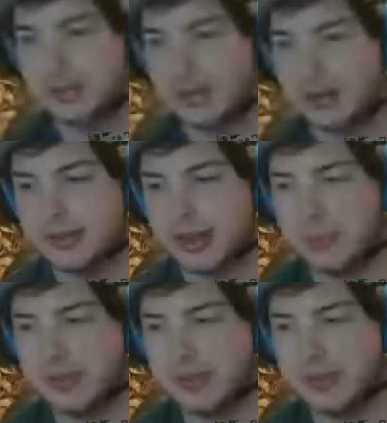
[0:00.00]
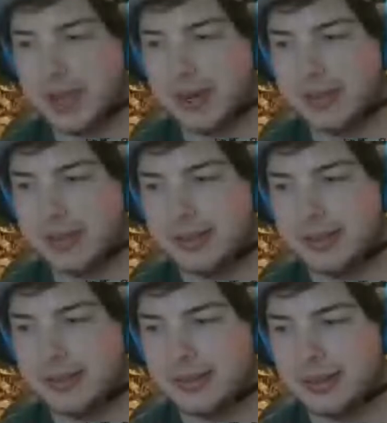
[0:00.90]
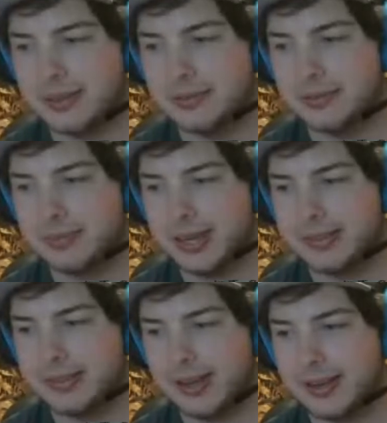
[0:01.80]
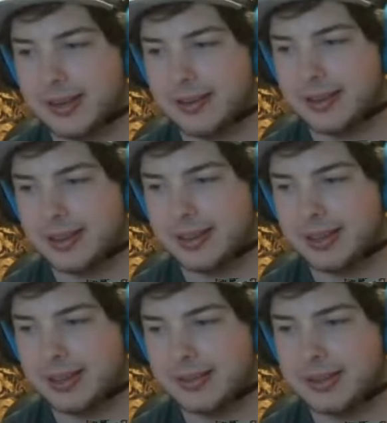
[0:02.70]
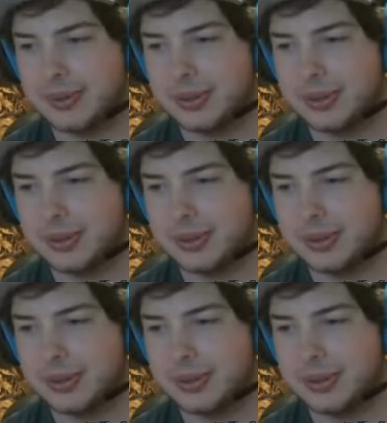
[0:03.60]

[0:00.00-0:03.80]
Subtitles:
Hellman's mayonnaise is still by his side, I think he still will.